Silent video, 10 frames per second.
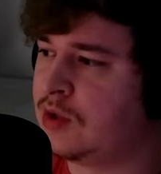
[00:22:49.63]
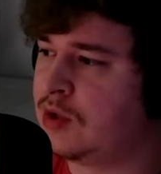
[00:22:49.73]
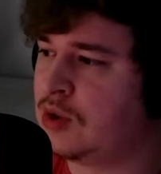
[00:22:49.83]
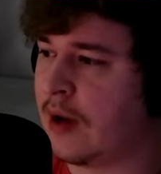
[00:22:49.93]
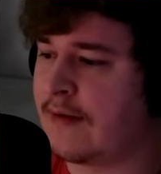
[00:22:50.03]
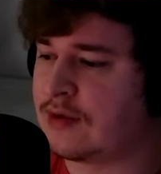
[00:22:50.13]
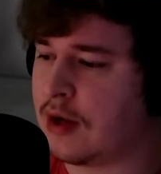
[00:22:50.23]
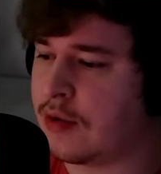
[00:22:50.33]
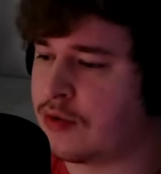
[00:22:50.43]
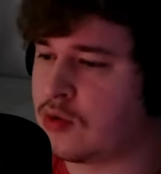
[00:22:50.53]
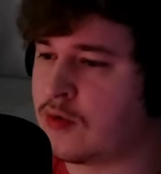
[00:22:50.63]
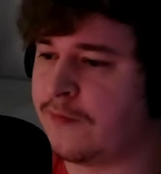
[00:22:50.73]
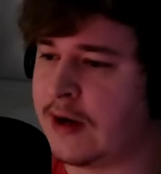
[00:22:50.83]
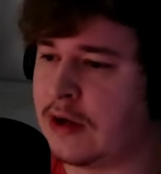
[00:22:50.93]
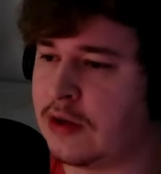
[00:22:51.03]
So I have to go through,
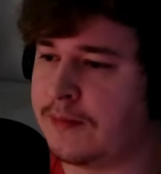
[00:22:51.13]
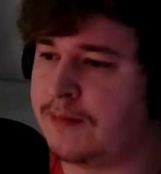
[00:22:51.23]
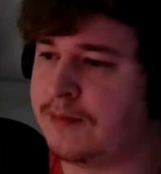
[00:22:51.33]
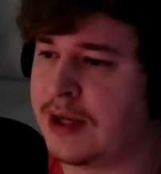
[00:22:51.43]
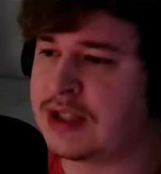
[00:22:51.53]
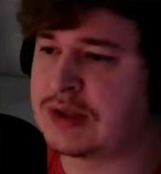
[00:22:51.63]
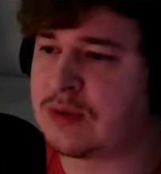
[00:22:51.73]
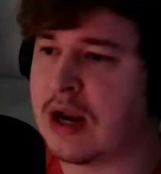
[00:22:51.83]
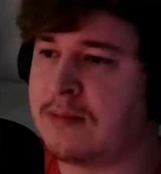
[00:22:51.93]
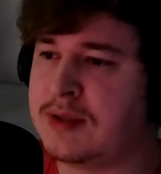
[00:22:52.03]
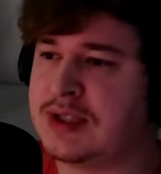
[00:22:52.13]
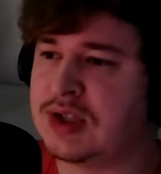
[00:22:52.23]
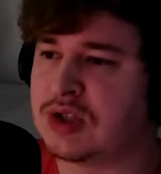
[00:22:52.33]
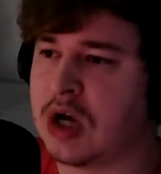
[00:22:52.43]
find all the places where NPCs are